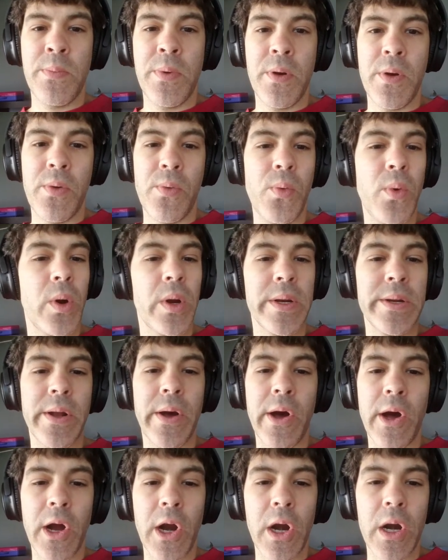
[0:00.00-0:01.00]
but working
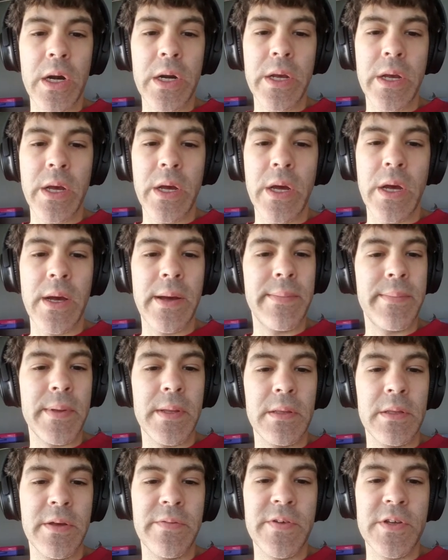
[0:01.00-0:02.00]
hard,
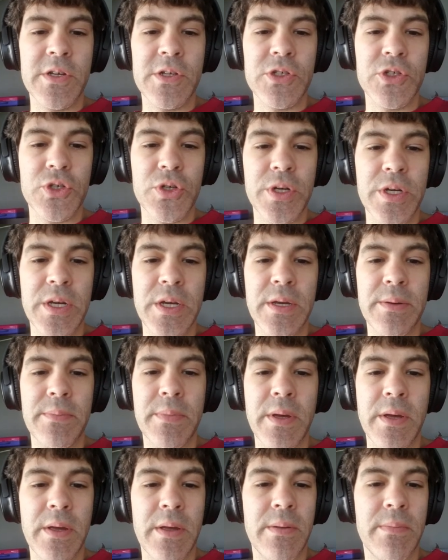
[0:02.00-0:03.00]
um, living your
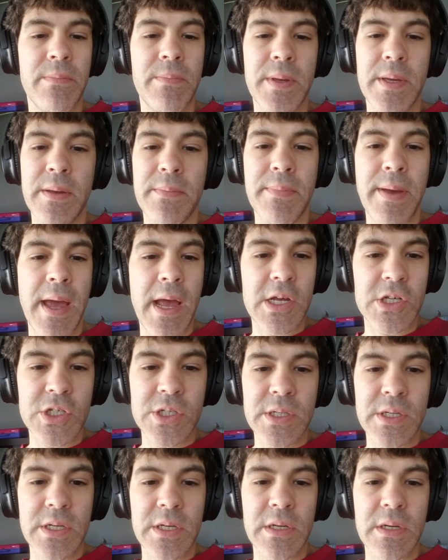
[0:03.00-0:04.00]
dream, and being
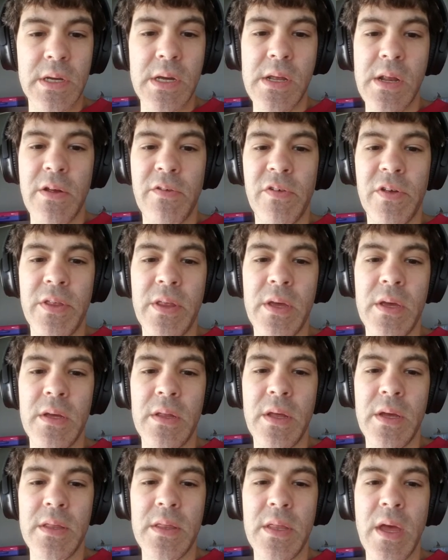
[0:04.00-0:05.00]
passionate and
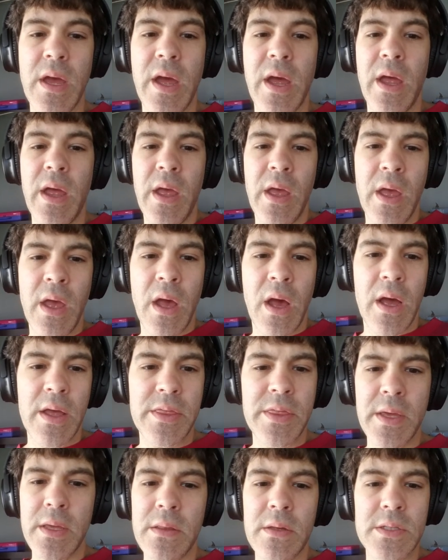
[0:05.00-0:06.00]
everything like that. I
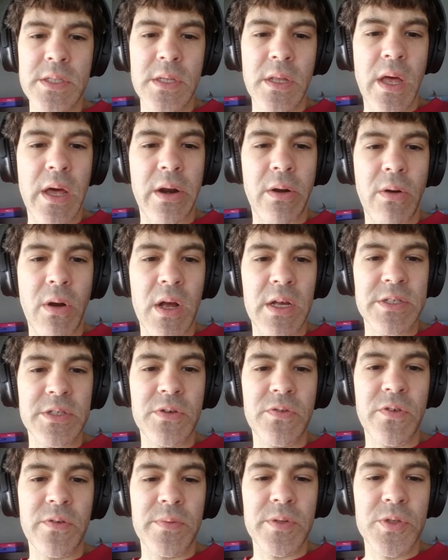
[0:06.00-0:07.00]
think there's a lot of
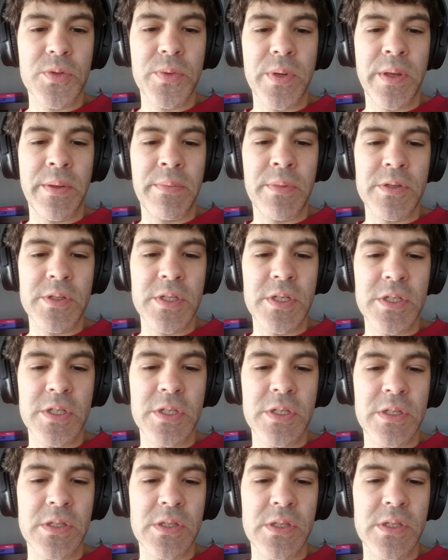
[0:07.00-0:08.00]
crossover between
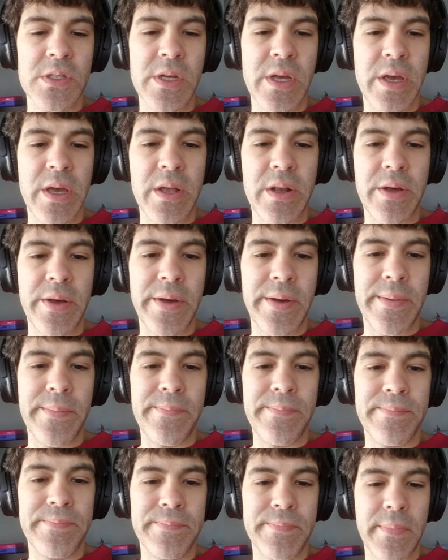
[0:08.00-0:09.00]
musicians and
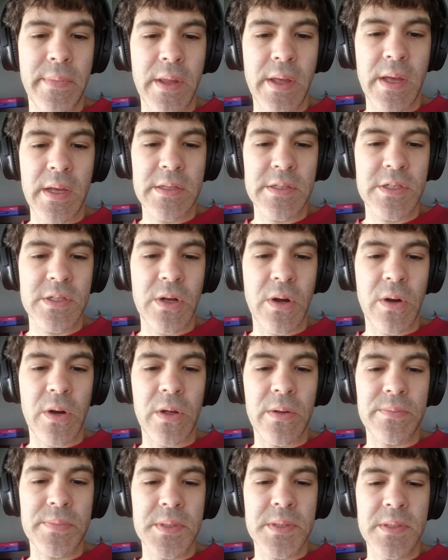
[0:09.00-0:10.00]
um, and
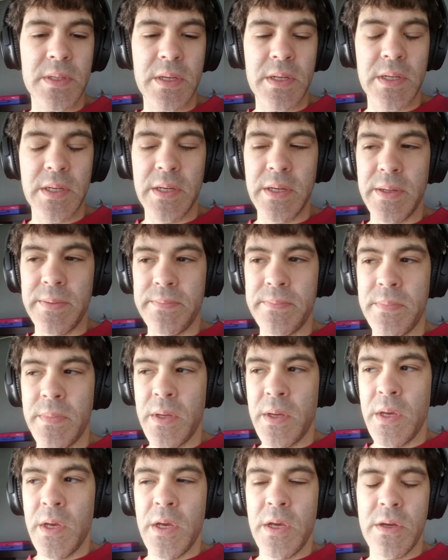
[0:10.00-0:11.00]
startups. And um,
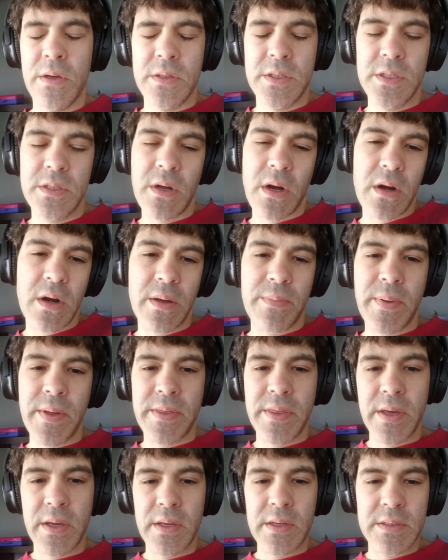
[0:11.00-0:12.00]
you know, startup I
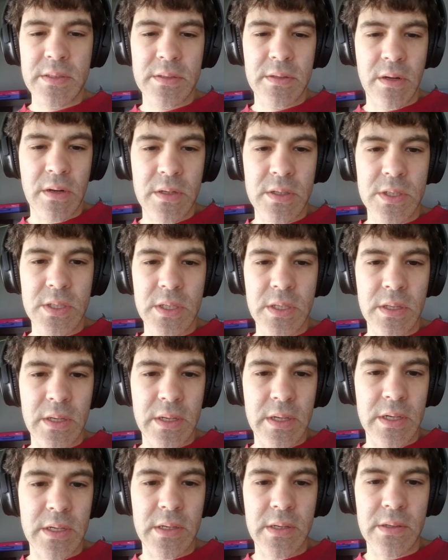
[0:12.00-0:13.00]
think is largely
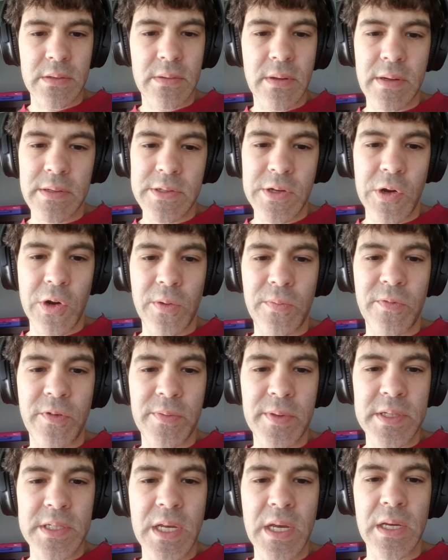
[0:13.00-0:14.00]
like a, a term
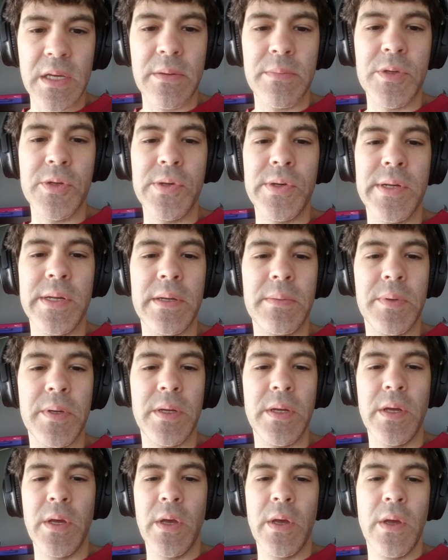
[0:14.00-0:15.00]
from the tech community,
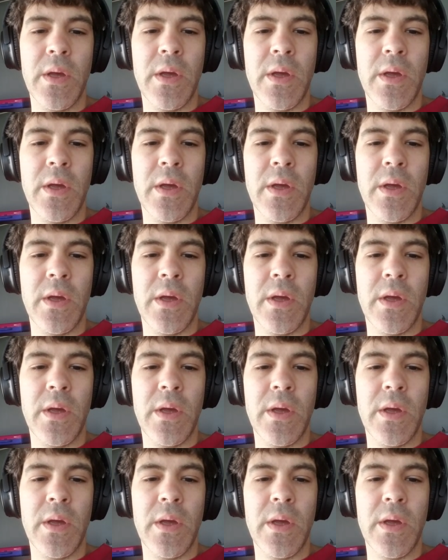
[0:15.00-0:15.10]
but